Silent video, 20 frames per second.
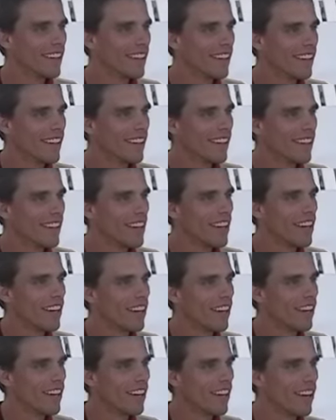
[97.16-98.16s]
now there's more than
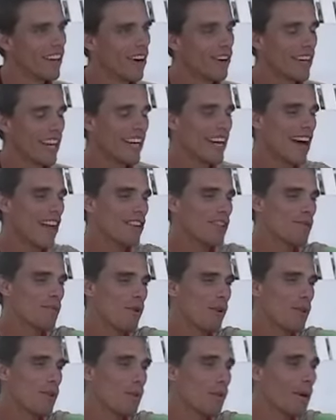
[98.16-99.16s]
one person? Okay, now there's
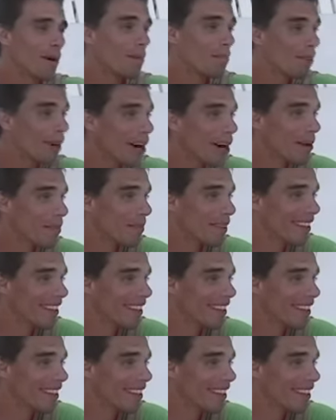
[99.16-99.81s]
more than one bum.